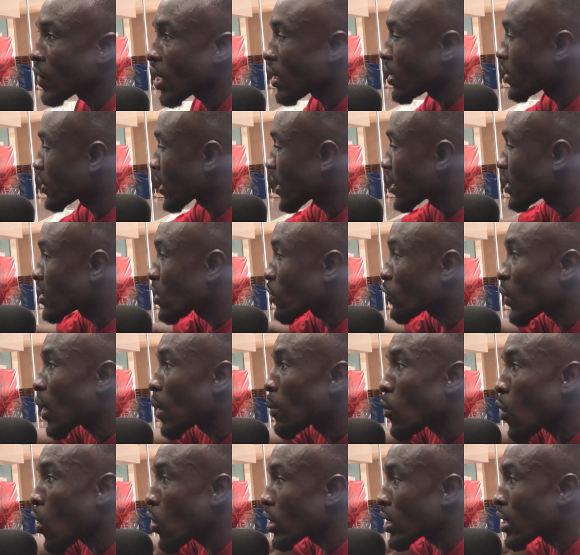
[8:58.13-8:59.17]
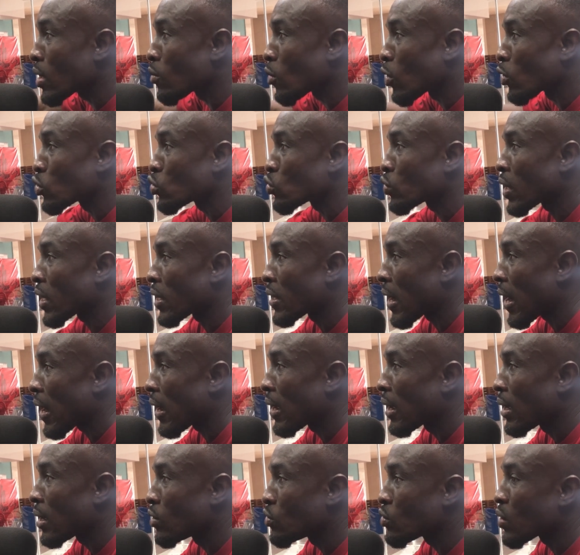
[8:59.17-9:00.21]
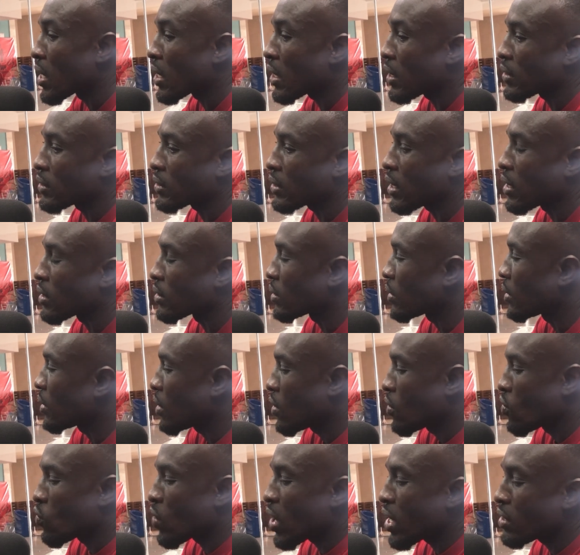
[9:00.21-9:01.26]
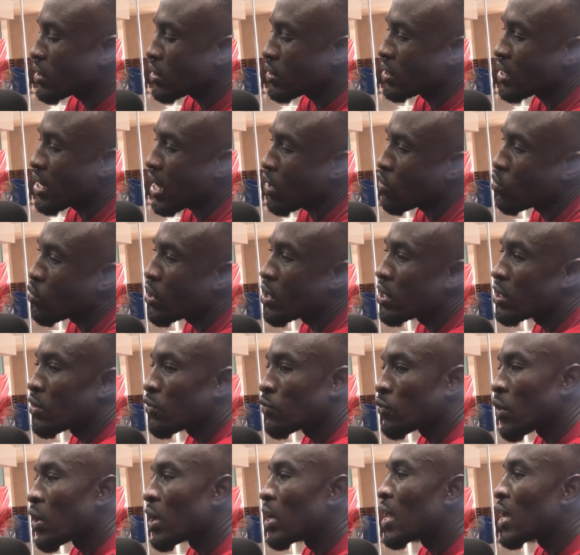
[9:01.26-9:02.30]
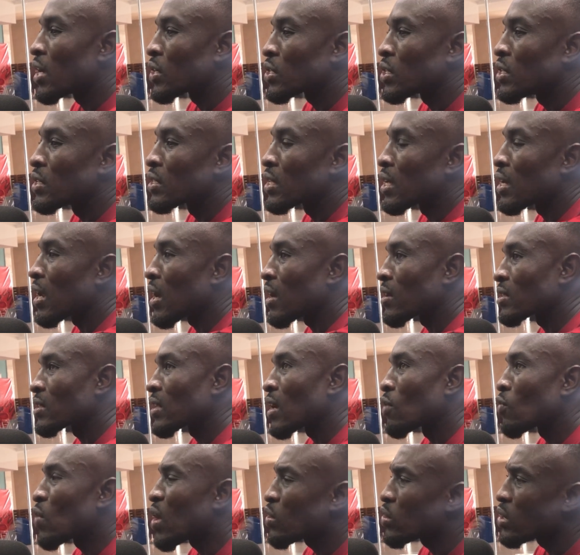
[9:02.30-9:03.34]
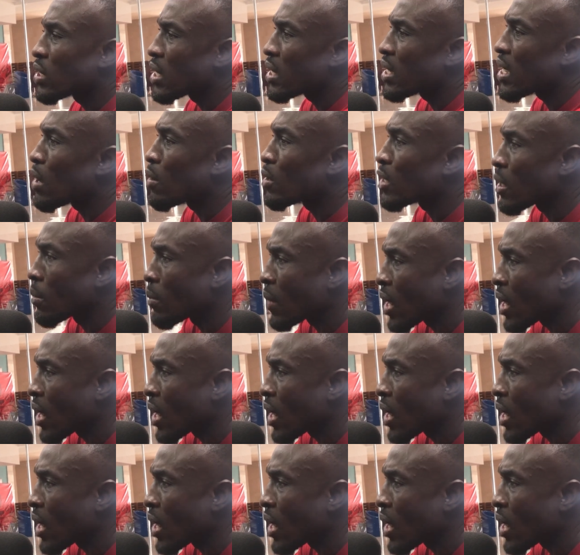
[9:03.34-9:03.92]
It's a different ball game altogether. You understand? When they are going in for elections and all stuff, where do they get the